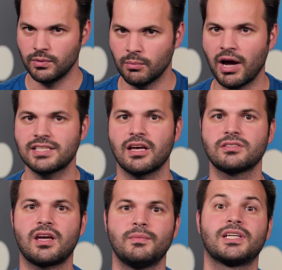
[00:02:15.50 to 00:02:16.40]
When the
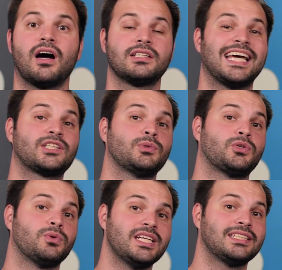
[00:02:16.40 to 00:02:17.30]
micelles come in contact
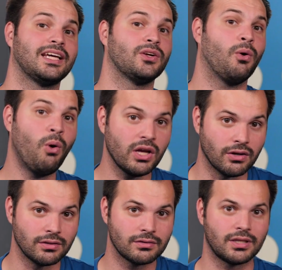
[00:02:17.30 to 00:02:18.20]
with grease and
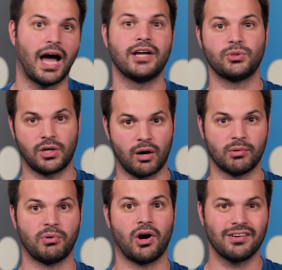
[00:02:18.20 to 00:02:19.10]
oil, the
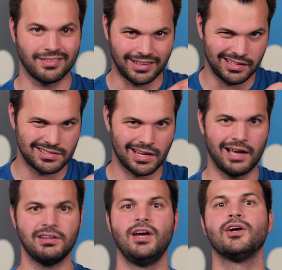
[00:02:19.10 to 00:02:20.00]
hydrocarbon part on the
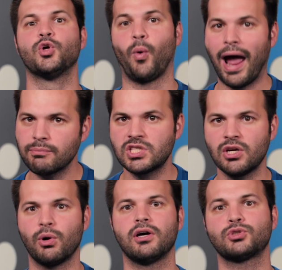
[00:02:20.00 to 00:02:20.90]
inside grabs
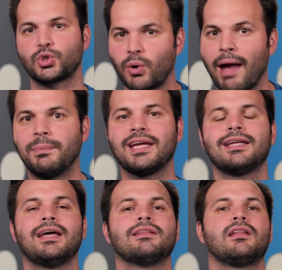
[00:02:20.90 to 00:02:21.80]
the oil, trapping
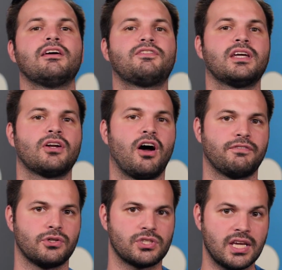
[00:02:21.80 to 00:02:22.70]
it and lifting it
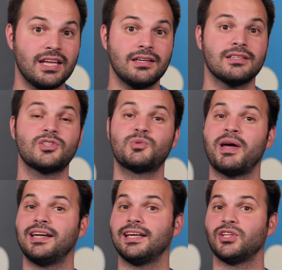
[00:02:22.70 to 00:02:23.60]
off your skin,
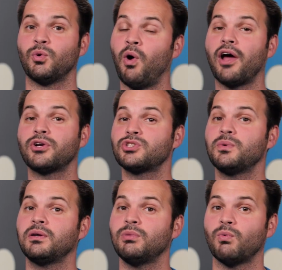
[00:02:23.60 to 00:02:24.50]
suspending it in the water
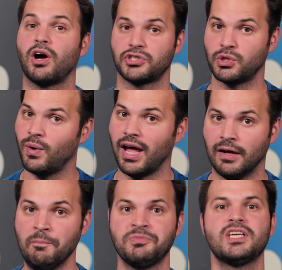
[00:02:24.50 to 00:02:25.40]
so it can be washed
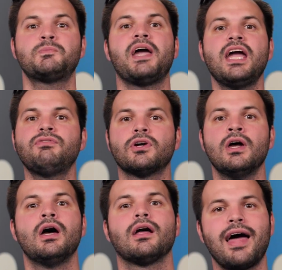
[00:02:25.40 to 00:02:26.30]
away. This
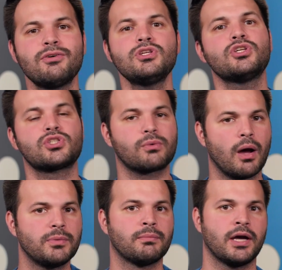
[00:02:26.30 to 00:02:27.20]
behavior allows you to
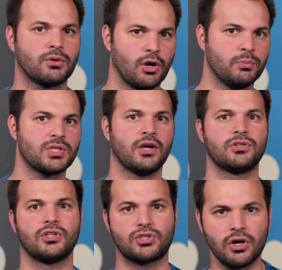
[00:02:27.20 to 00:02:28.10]
scrub the microbes
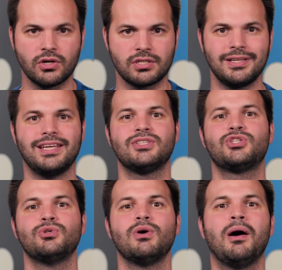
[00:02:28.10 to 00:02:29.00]
under the dirt into